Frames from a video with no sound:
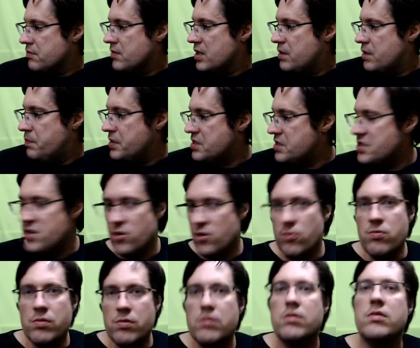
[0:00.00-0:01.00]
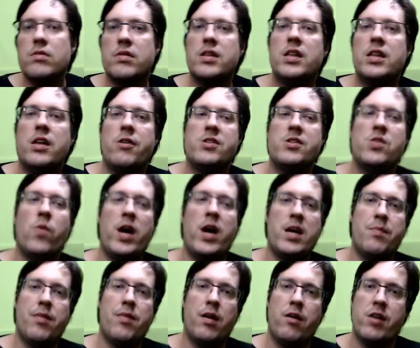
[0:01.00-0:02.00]
But still, there is a way to
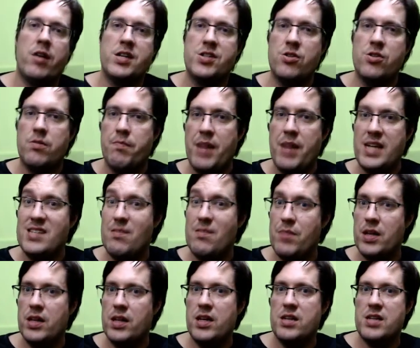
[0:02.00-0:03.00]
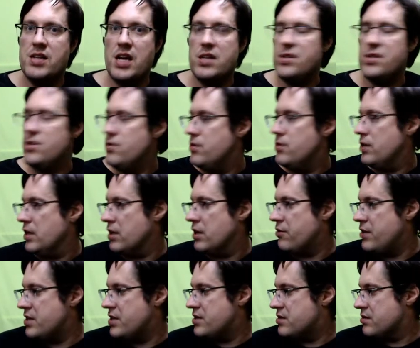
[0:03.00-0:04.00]
progress your base abilities as you
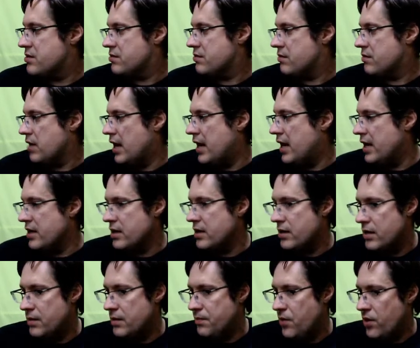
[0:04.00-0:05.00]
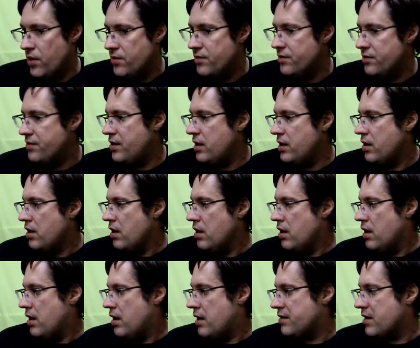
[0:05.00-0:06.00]
increase in potency
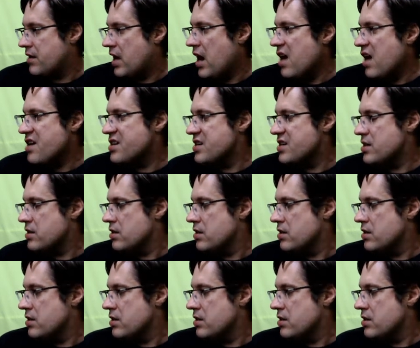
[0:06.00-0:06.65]
as a character.